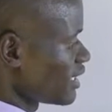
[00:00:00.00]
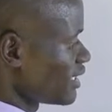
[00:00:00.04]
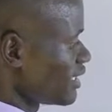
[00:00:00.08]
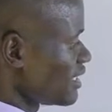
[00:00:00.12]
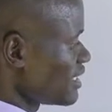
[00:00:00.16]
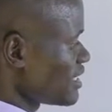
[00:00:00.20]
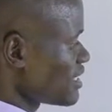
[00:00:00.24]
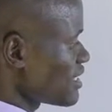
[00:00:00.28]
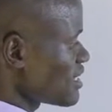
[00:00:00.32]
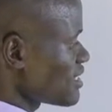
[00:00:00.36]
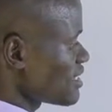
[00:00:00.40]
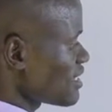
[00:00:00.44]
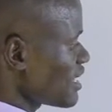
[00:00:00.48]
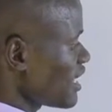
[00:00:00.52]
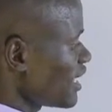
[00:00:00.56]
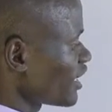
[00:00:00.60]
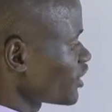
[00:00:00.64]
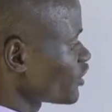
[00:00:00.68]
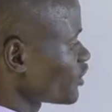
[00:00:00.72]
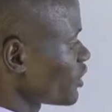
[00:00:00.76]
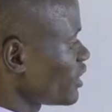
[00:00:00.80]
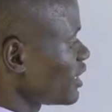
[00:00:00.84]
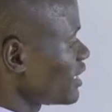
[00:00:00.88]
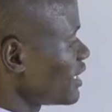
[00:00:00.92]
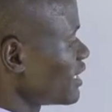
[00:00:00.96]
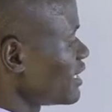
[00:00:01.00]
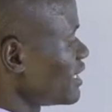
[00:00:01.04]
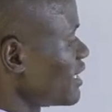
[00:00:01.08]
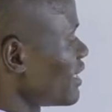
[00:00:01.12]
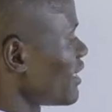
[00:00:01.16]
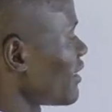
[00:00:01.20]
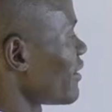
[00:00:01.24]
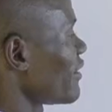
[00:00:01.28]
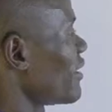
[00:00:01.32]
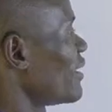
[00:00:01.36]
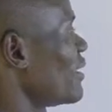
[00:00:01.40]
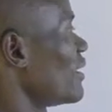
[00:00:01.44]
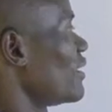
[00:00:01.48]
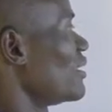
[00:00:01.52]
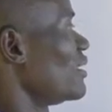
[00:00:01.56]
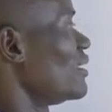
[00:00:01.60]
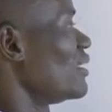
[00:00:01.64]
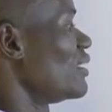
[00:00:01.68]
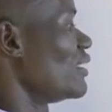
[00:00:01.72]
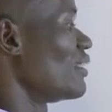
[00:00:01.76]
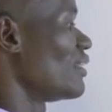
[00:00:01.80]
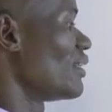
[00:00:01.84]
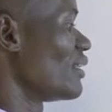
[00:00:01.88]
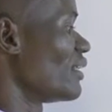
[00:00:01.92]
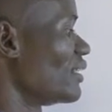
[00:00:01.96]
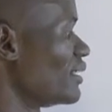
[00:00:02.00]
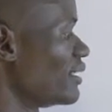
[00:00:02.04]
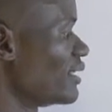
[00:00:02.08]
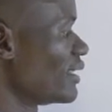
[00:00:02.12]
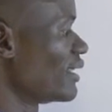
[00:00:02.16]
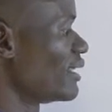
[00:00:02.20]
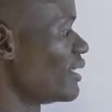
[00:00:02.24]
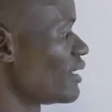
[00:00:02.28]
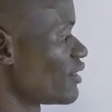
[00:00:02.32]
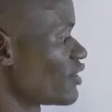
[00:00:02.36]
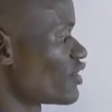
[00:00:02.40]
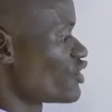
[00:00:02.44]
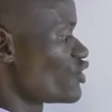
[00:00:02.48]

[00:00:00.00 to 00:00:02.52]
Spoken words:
this is actually the